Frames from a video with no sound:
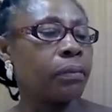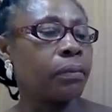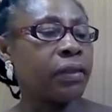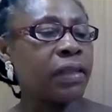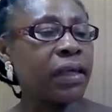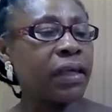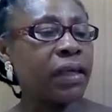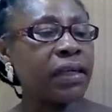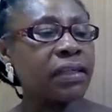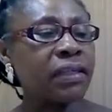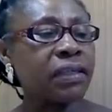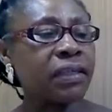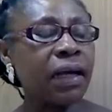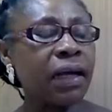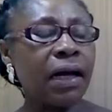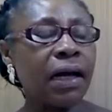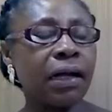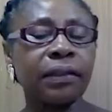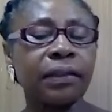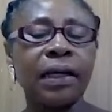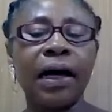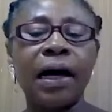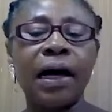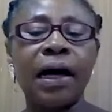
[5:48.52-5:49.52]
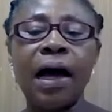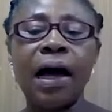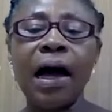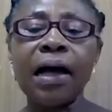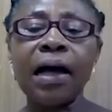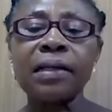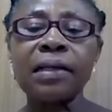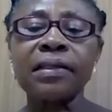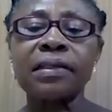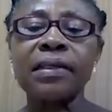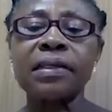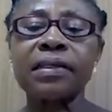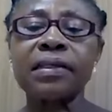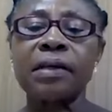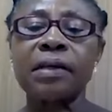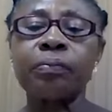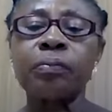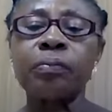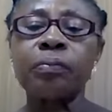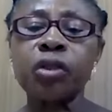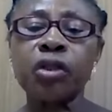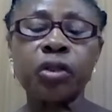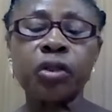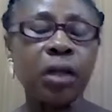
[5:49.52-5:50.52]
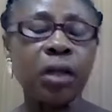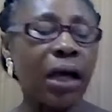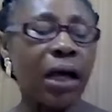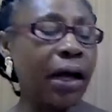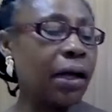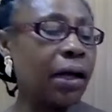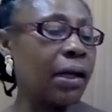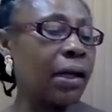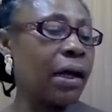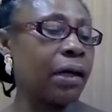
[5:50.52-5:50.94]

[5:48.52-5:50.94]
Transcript: This child that has this emotional